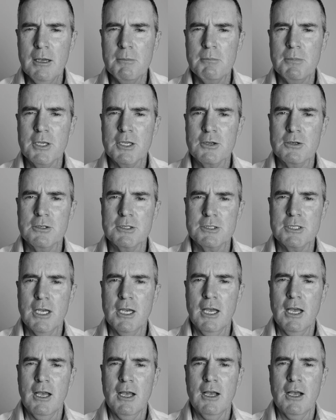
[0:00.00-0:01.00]
because
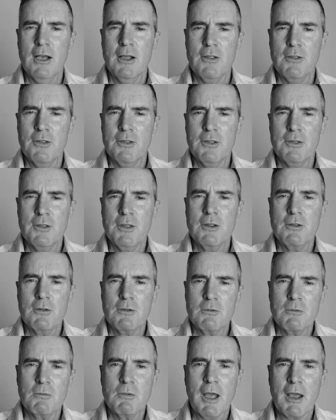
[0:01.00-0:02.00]

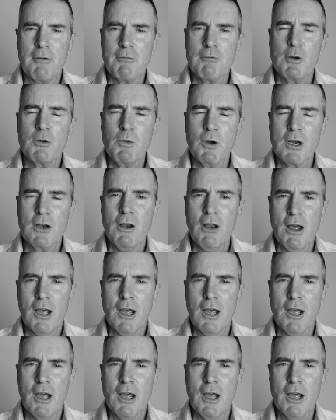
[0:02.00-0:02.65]
everyone